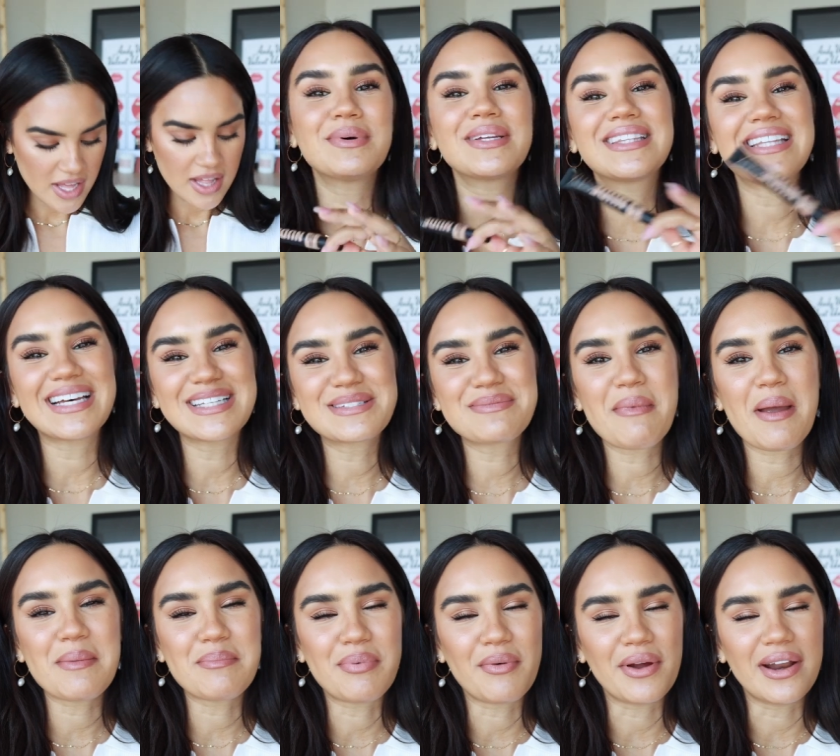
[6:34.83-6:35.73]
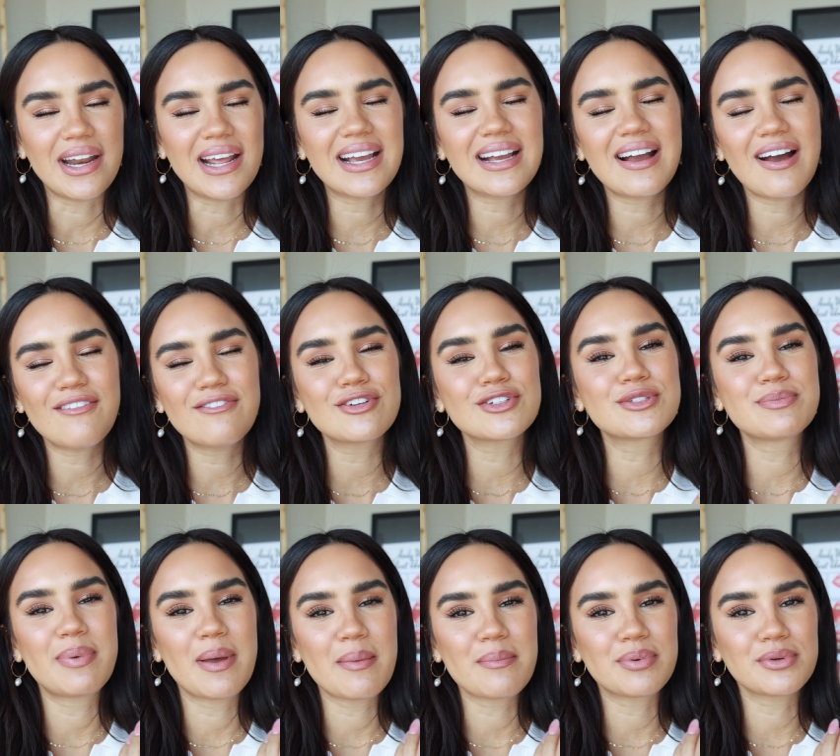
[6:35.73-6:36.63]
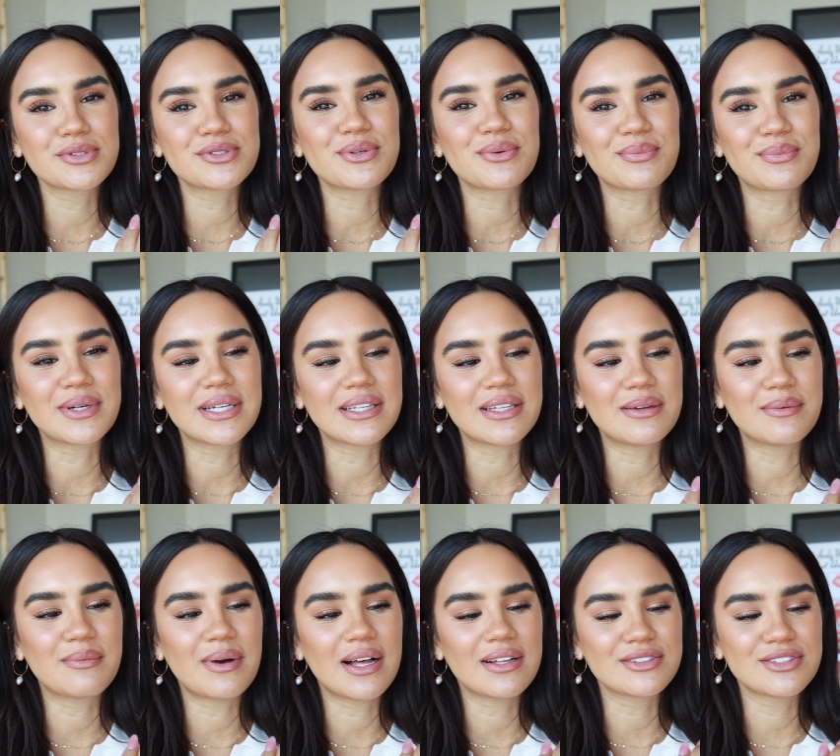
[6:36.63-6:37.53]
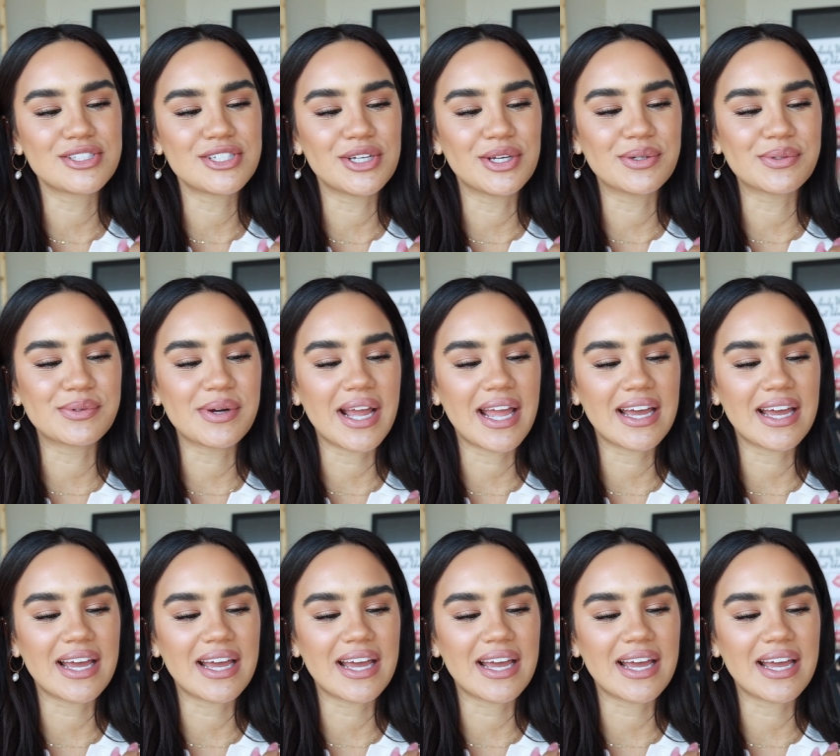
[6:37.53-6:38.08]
But that's my point. It covers pimples really well too.